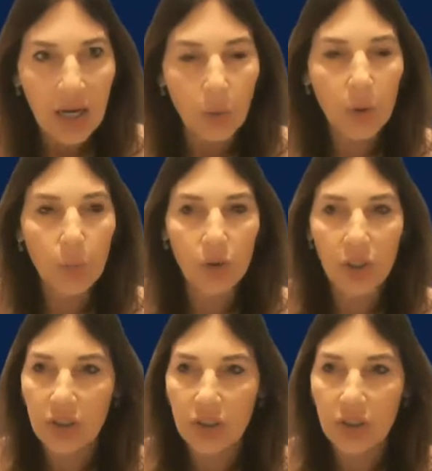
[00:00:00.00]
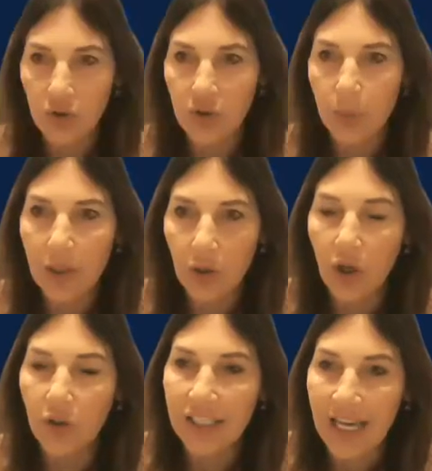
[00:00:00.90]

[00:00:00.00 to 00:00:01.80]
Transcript: We were concerned about all the